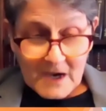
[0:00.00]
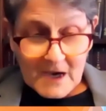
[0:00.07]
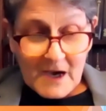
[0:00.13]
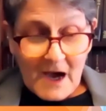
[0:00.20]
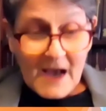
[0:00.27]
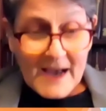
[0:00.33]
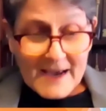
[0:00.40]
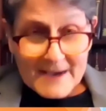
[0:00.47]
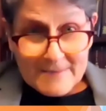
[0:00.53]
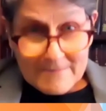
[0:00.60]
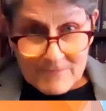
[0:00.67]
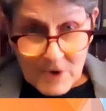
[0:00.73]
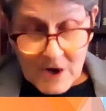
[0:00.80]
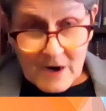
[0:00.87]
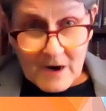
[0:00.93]
Hi,
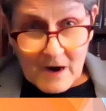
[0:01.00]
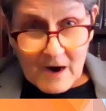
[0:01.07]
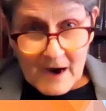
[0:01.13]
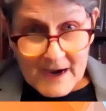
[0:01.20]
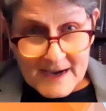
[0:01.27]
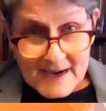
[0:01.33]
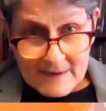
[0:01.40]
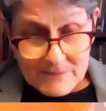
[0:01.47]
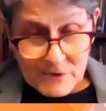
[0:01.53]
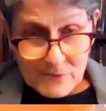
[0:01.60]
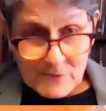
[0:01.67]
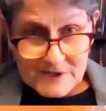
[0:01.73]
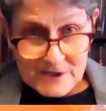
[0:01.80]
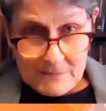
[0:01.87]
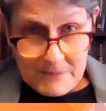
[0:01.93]
I am the
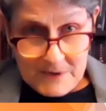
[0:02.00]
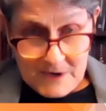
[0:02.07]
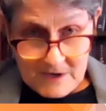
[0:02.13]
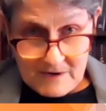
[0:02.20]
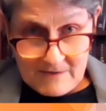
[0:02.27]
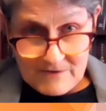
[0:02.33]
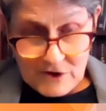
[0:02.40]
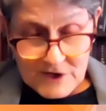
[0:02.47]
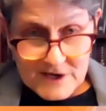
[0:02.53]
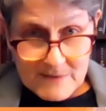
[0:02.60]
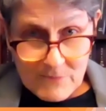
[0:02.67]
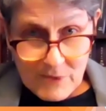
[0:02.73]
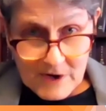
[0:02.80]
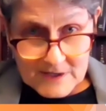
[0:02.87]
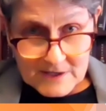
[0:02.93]
recipient of the Leading
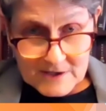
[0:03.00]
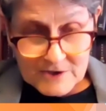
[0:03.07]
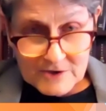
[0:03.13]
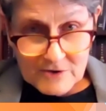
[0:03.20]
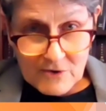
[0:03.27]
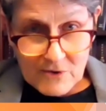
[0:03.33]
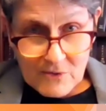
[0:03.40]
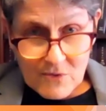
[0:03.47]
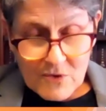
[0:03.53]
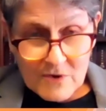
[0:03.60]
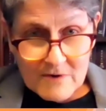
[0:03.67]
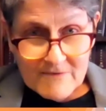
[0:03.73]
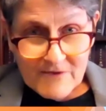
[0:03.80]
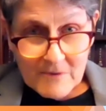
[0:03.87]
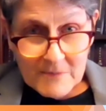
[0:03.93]
Practitioner
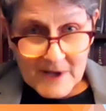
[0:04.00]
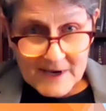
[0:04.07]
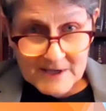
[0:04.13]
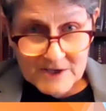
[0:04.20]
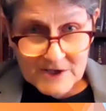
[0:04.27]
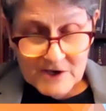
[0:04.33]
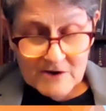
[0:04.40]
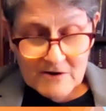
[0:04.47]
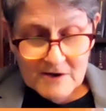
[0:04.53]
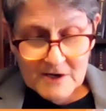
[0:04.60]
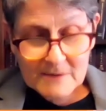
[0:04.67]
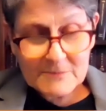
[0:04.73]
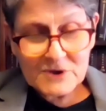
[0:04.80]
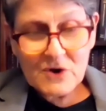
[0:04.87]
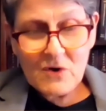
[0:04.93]
Award from last year, and
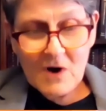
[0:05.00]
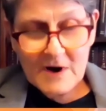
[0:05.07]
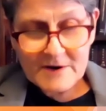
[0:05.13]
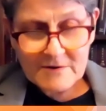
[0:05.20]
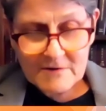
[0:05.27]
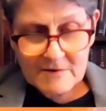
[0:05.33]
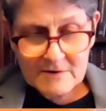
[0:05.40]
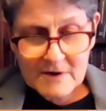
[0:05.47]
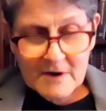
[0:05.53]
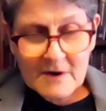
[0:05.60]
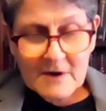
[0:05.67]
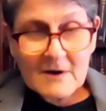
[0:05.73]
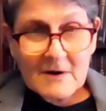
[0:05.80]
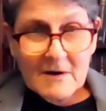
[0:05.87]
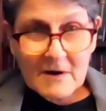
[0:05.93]
I'm so honored
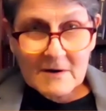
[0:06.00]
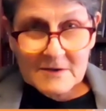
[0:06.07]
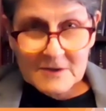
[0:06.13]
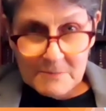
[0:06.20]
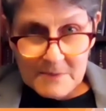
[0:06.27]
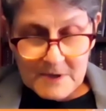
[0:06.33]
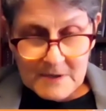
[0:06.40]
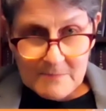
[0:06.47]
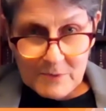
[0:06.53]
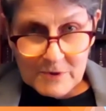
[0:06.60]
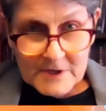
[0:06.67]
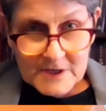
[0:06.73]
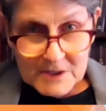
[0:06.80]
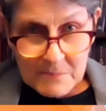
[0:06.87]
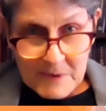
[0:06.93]
to be
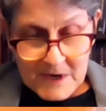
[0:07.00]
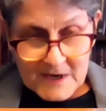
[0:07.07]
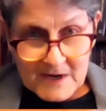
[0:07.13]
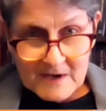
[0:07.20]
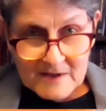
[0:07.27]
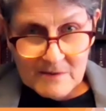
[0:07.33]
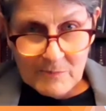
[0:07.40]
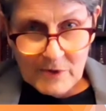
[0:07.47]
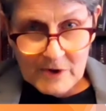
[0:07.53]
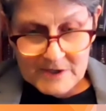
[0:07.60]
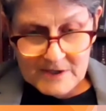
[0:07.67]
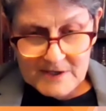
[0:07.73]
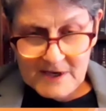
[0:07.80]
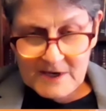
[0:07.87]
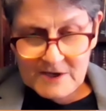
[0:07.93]
participating in the
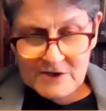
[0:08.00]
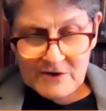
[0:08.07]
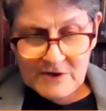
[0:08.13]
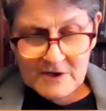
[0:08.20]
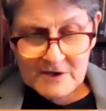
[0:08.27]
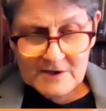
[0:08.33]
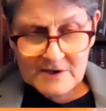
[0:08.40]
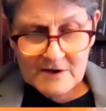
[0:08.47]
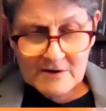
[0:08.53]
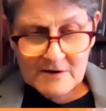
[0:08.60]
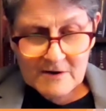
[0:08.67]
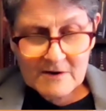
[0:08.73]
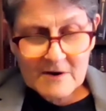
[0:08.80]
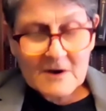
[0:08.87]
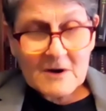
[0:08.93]
presentation this
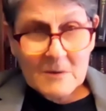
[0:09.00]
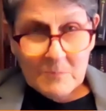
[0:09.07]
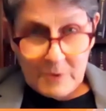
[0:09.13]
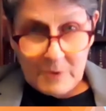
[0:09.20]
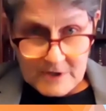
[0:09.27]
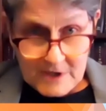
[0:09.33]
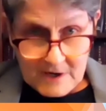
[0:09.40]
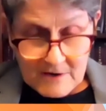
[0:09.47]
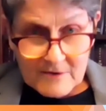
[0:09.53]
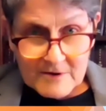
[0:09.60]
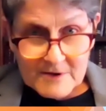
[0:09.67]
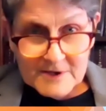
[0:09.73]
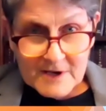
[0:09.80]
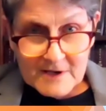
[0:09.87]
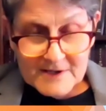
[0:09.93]
year, particularly
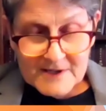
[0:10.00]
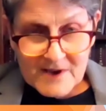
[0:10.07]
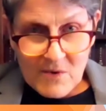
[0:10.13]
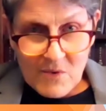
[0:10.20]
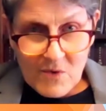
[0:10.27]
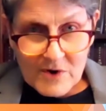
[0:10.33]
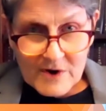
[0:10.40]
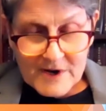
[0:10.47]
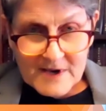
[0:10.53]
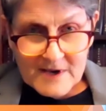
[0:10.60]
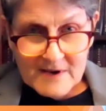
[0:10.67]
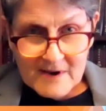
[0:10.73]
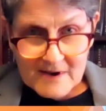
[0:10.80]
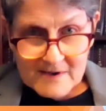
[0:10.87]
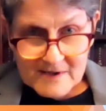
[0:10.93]
since the awardee
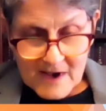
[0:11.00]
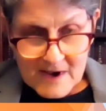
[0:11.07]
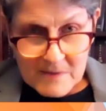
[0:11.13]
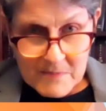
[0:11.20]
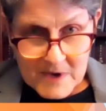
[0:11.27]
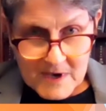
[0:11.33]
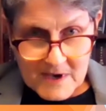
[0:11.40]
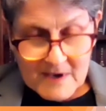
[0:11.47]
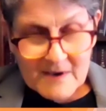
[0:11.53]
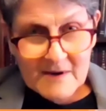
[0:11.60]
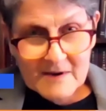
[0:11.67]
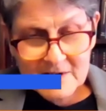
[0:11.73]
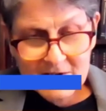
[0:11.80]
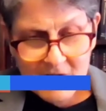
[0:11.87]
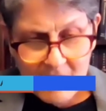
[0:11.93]
is, like me, a
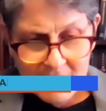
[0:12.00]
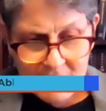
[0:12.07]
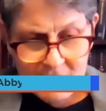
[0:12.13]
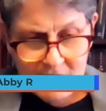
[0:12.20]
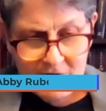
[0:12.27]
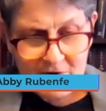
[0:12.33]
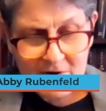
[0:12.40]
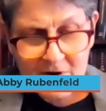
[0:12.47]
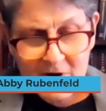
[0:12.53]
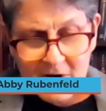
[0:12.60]
Southerner.